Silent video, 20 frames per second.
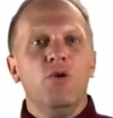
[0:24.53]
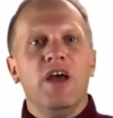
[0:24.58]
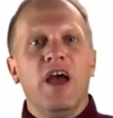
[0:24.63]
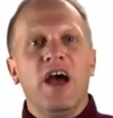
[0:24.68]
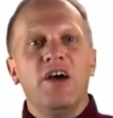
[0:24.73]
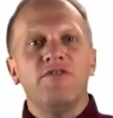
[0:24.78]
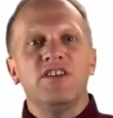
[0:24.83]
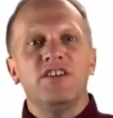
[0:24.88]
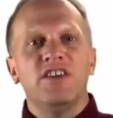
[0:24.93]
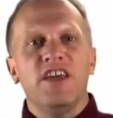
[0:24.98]
we
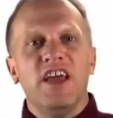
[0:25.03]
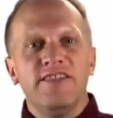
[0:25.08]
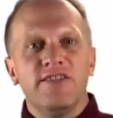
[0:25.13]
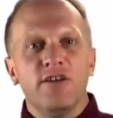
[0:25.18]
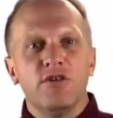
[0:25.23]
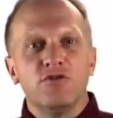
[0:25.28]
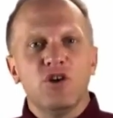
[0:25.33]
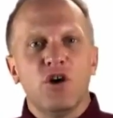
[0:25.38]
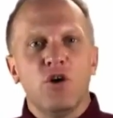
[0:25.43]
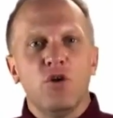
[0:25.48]
have to
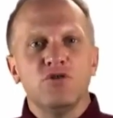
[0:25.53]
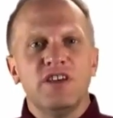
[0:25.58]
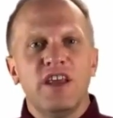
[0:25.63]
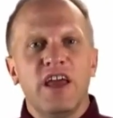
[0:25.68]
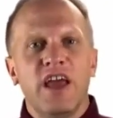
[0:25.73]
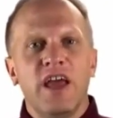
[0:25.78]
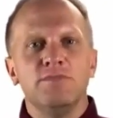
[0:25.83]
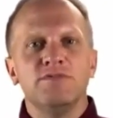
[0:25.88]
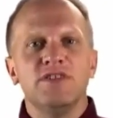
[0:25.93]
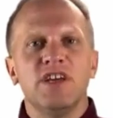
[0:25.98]
take those
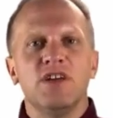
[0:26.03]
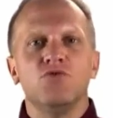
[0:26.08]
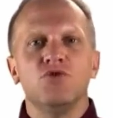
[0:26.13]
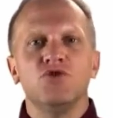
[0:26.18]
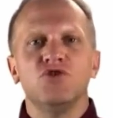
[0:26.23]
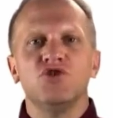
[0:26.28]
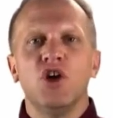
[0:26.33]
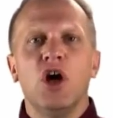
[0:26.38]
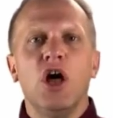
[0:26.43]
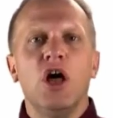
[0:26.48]
host names and
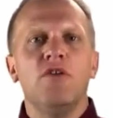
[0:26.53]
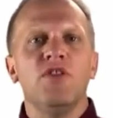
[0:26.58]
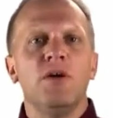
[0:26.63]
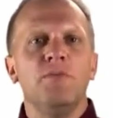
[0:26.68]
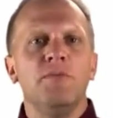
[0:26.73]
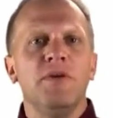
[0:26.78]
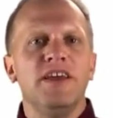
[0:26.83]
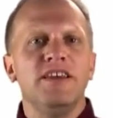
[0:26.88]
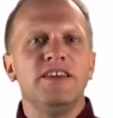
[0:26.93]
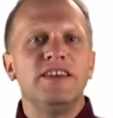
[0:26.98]
resolve
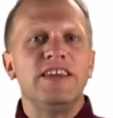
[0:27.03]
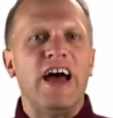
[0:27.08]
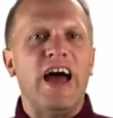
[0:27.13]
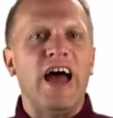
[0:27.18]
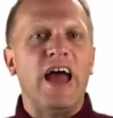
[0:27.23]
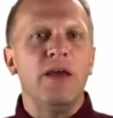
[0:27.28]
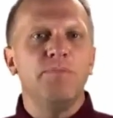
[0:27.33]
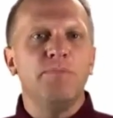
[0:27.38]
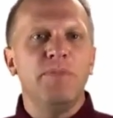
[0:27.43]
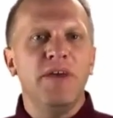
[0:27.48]
them
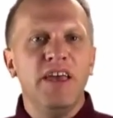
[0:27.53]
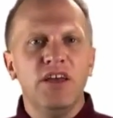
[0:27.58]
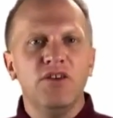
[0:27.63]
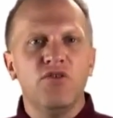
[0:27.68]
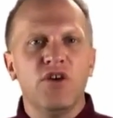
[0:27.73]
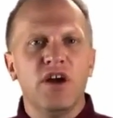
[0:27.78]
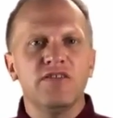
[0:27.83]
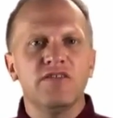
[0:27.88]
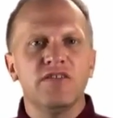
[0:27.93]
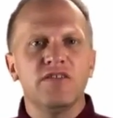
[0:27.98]
into
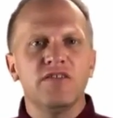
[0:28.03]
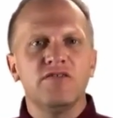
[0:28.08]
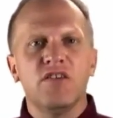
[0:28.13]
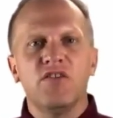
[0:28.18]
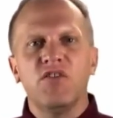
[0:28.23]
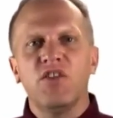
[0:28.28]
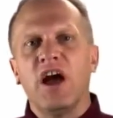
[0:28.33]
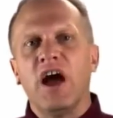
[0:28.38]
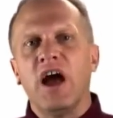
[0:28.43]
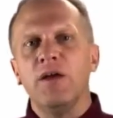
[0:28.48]
IP addresses
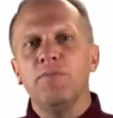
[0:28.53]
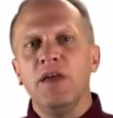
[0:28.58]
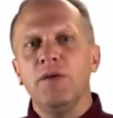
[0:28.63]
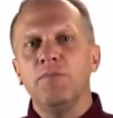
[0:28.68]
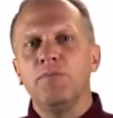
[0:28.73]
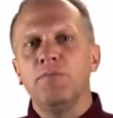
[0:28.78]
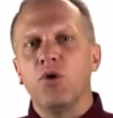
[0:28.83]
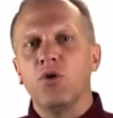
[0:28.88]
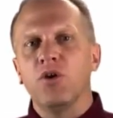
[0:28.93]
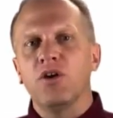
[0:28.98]
that the
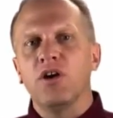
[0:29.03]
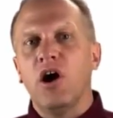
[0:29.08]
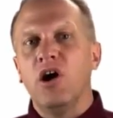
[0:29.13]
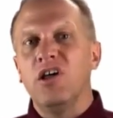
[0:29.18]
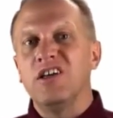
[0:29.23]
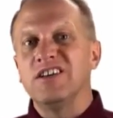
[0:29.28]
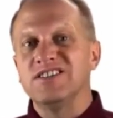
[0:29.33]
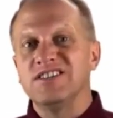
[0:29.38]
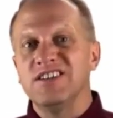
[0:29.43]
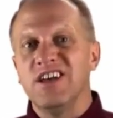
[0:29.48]
IP
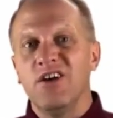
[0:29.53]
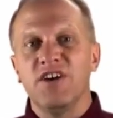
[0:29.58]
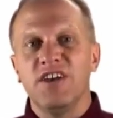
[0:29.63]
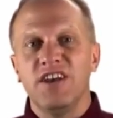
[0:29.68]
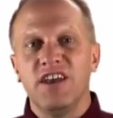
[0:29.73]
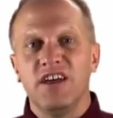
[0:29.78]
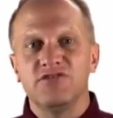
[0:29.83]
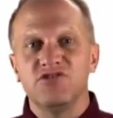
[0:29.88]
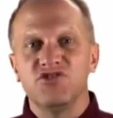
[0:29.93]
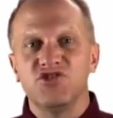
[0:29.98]
protocol
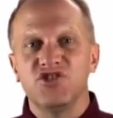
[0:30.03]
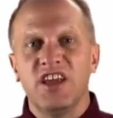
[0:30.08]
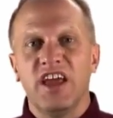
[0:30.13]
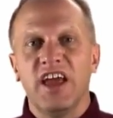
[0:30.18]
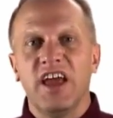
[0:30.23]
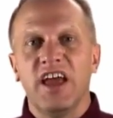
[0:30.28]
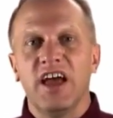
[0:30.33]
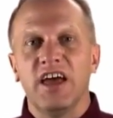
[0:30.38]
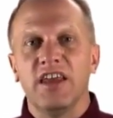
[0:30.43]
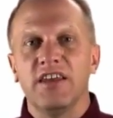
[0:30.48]
itself can
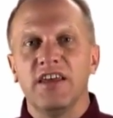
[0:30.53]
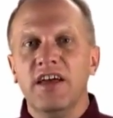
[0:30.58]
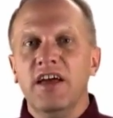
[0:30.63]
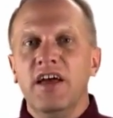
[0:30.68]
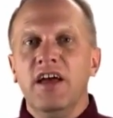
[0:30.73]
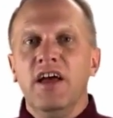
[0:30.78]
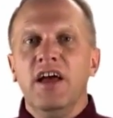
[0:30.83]
understand.